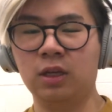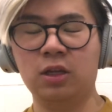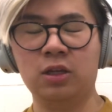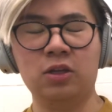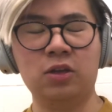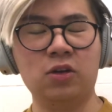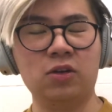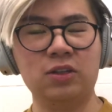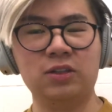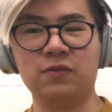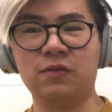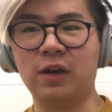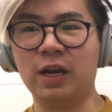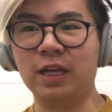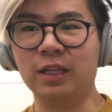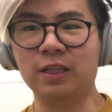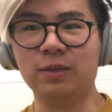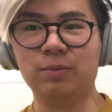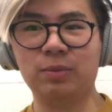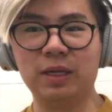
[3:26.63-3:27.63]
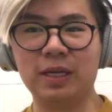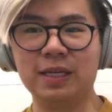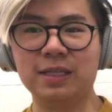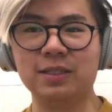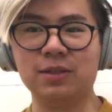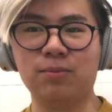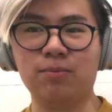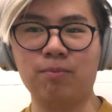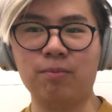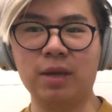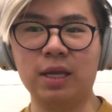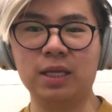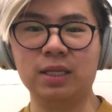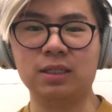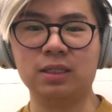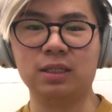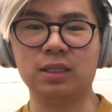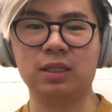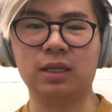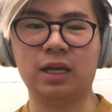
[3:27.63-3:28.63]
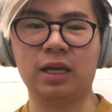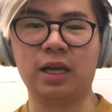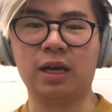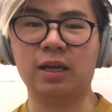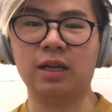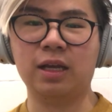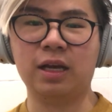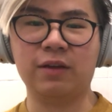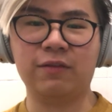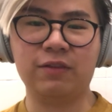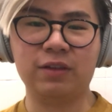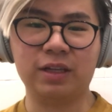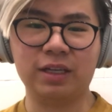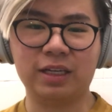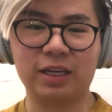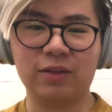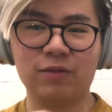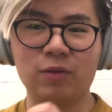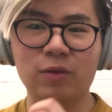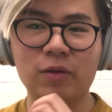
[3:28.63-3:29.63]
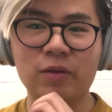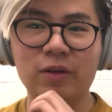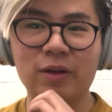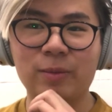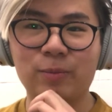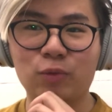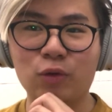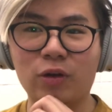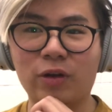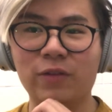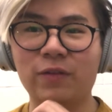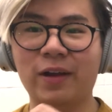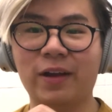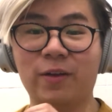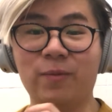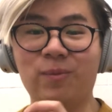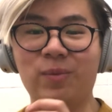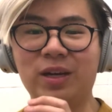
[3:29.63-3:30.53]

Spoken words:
Yo, his violin playing is amazing. Like, I feel like I've a broken record,